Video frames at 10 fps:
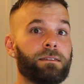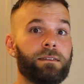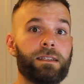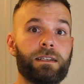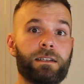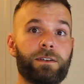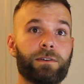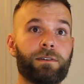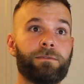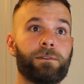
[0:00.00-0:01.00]
The
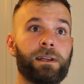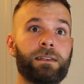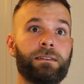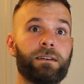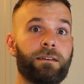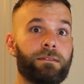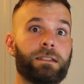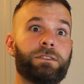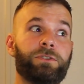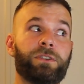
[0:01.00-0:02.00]
girlfriend of
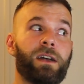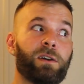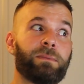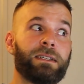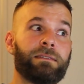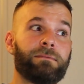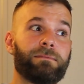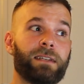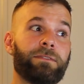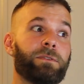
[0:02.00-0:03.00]
this gentleman,
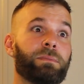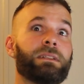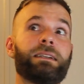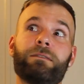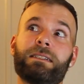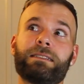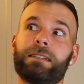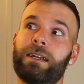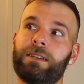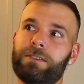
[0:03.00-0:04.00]
if you believe this
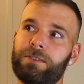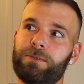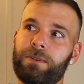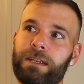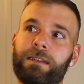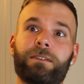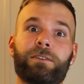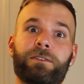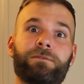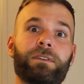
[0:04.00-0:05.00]
side of the story, the
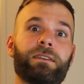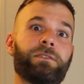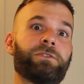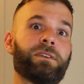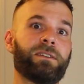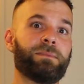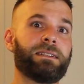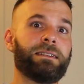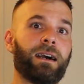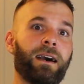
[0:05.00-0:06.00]
girlfriend of the
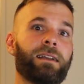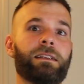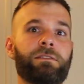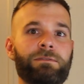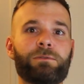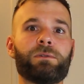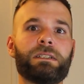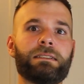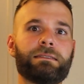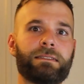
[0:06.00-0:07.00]
gentleman died in the
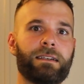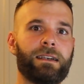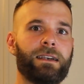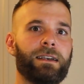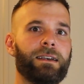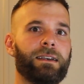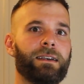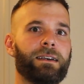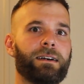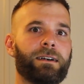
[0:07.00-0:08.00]
40s,
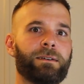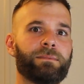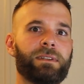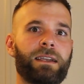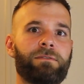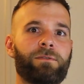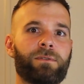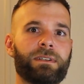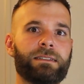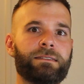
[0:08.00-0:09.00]
late
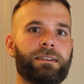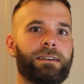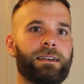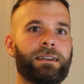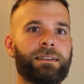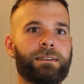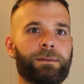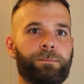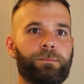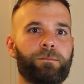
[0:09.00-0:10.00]
40s, and
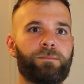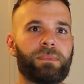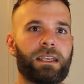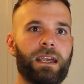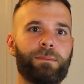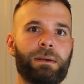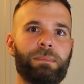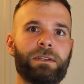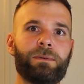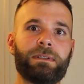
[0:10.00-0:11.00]
came up
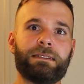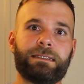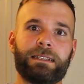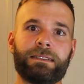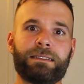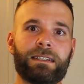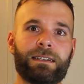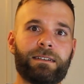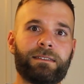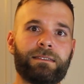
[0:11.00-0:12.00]
into an estate
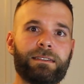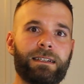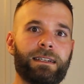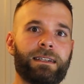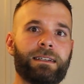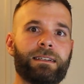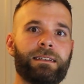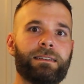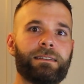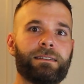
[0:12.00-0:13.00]
sale,
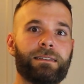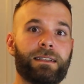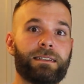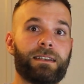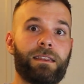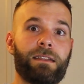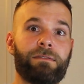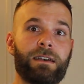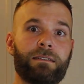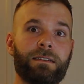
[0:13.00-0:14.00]
and that's how they
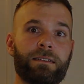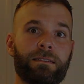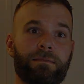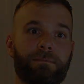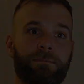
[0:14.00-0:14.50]
found it.